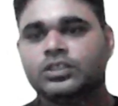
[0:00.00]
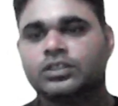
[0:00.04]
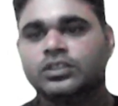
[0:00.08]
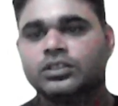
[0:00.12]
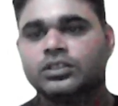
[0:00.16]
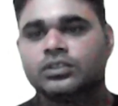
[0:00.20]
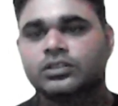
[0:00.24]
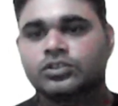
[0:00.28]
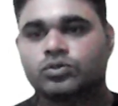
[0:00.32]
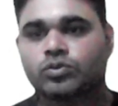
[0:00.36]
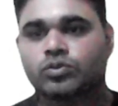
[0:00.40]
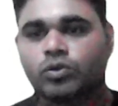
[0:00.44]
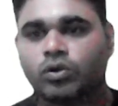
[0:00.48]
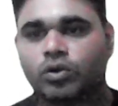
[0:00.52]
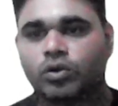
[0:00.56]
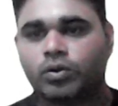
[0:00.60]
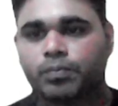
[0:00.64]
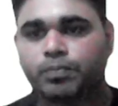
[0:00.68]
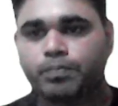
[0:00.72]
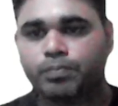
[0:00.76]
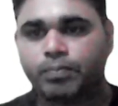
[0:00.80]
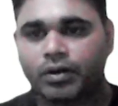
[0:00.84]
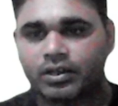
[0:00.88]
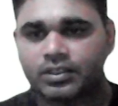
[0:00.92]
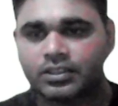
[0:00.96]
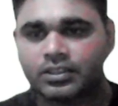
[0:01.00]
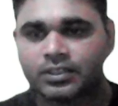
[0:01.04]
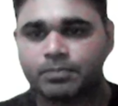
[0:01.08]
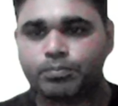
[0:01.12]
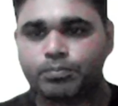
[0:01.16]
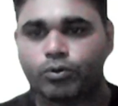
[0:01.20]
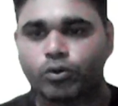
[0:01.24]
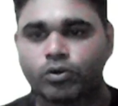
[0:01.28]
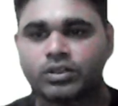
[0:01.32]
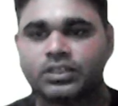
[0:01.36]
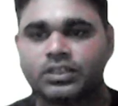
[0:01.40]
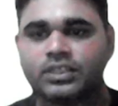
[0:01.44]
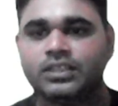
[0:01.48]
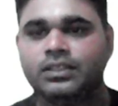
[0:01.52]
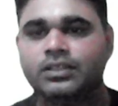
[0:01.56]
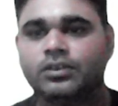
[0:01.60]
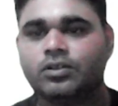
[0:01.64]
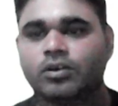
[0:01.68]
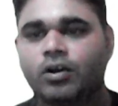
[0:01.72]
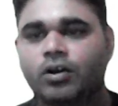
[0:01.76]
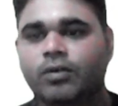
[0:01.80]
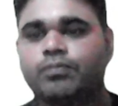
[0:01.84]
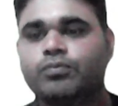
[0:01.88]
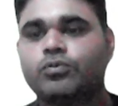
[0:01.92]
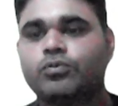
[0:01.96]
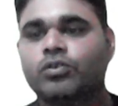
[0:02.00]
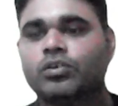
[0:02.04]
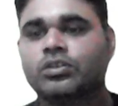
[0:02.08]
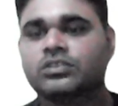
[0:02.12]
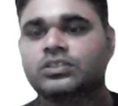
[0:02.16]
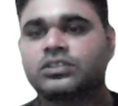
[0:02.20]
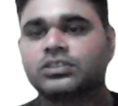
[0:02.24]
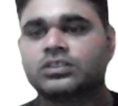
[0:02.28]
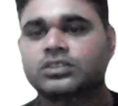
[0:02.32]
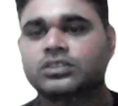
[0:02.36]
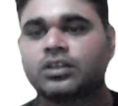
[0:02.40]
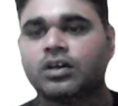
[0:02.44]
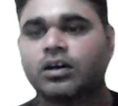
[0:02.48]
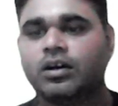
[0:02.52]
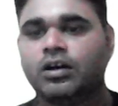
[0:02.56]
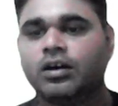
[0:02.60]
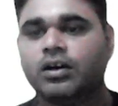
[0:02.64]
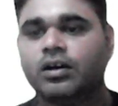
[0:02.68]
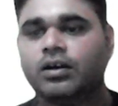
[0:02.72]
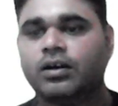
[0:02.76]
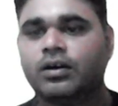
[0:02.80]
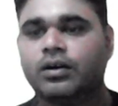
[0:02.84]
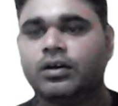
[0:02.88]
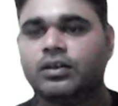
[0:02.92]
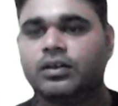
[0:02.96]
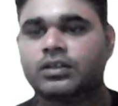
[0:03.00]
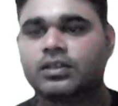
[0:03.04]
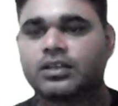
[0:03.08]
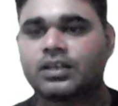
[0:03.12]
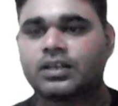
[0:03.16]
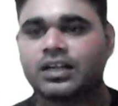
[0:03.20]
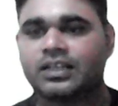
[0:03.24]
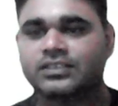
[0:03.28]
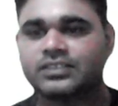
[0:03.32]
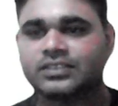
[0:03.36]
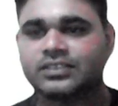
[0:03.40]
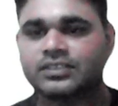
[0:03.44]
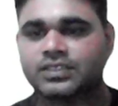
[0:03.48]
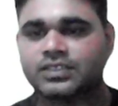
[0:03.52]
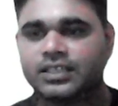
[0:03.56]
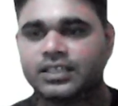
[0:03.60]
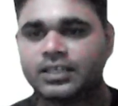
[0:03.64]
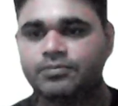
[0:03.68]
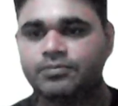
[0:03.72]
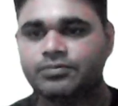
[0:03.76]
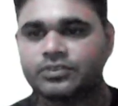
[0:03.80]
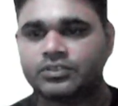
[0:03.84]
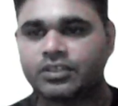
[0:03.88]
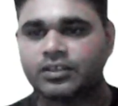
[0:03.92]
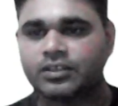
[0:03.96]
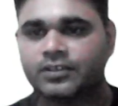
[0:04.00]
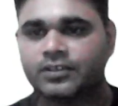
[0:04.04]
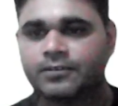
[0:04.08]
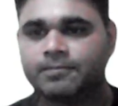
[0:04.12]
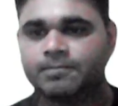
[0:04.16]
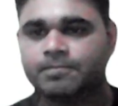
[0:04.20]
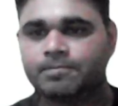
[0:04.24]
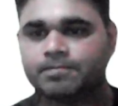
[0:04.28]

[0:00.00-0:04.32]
So, for the protein, of course, the transcription